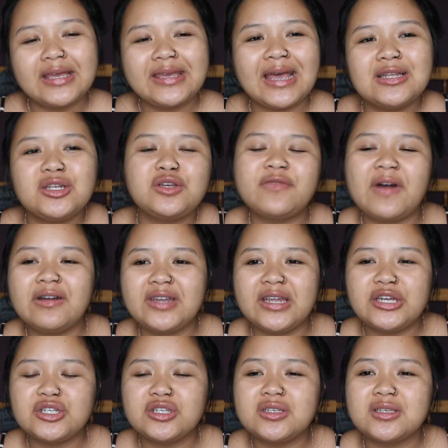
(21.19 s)
get new
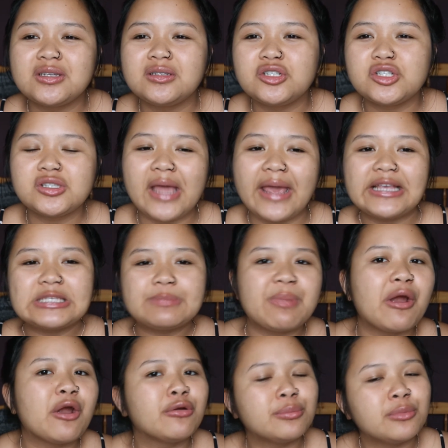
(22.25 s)
foundations and just
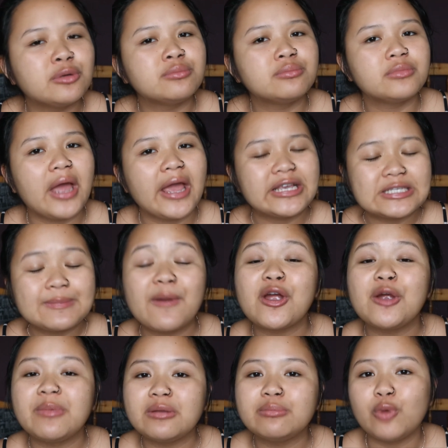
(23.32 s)

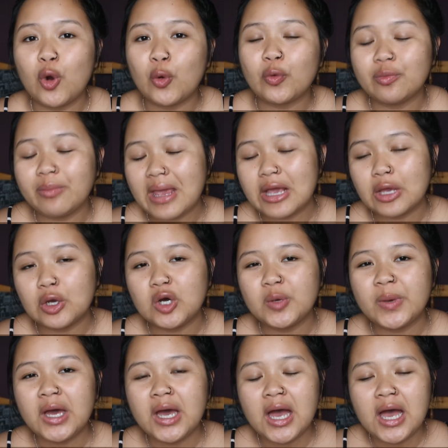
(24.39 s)
experiment more with
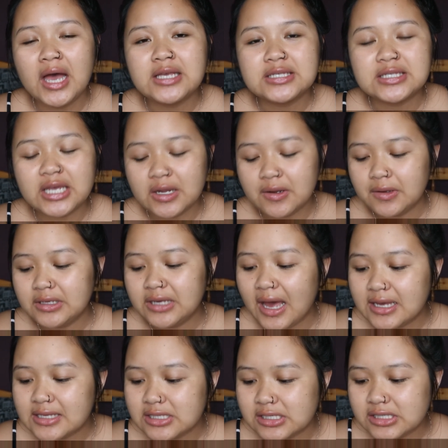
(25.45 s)
makeup. So
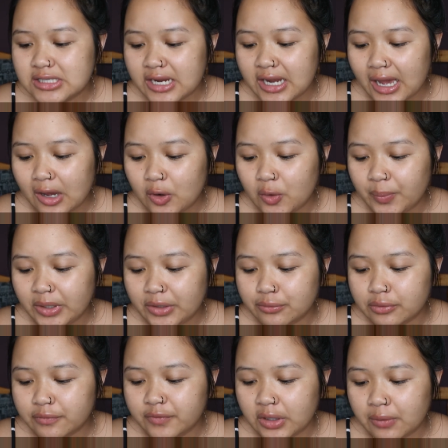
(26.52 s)
yeah, so today I will be
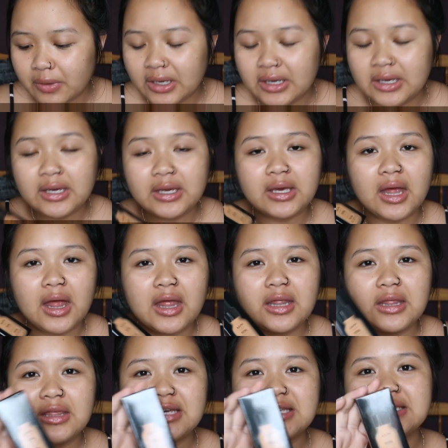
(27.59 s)
reviewing
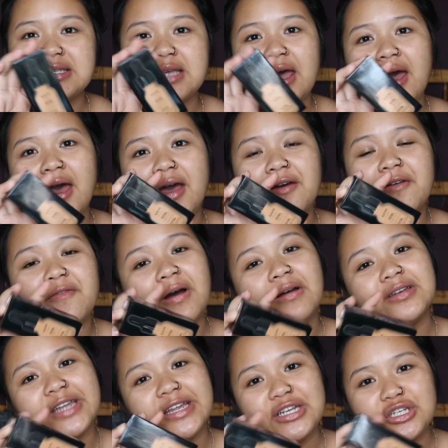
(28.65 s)
this
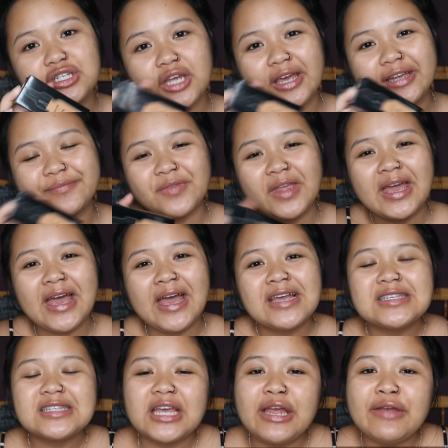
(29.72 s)
foundation.
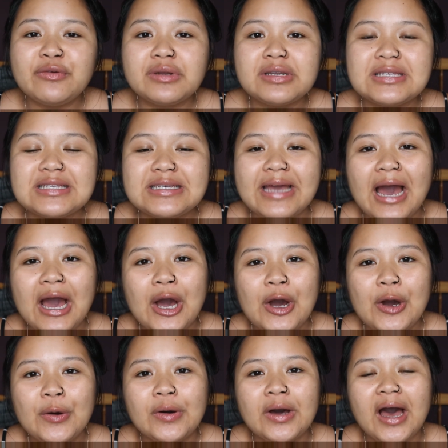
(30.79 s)
So if you want to see
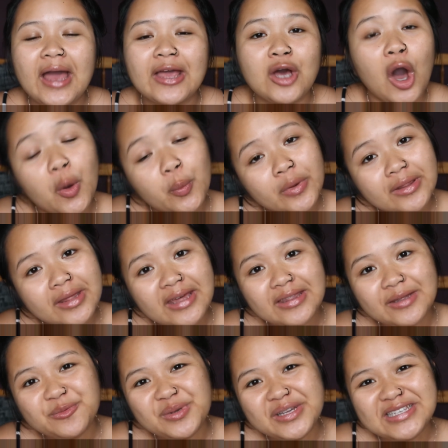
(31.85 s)
how I got on with it,
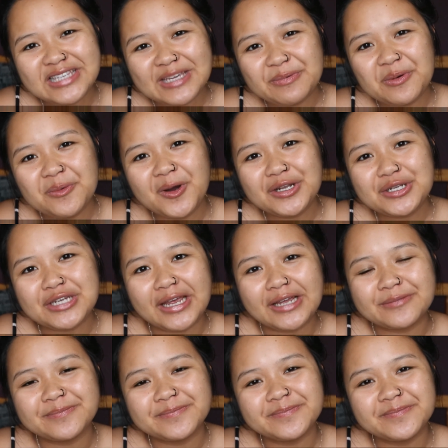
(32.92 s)
then please keep on watching.